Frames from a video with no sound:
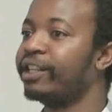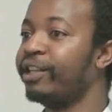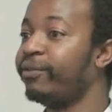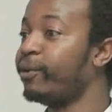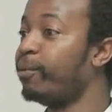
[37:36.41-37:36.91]

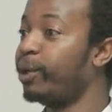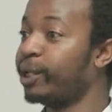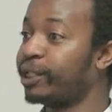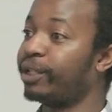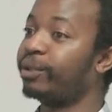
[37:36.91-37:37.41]
If your
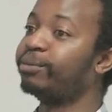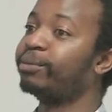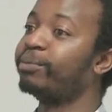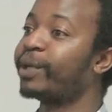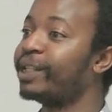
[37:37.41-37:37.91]
model
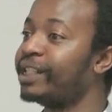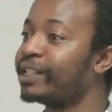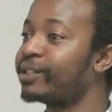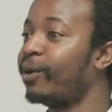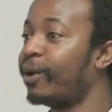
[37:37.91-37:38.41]

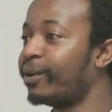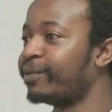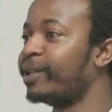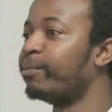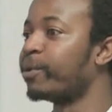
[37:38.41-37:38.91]
predicts all
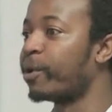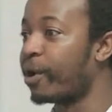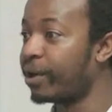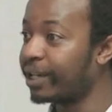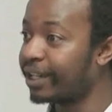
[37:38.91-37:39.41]
of them
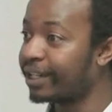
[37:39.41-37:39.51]
wrong,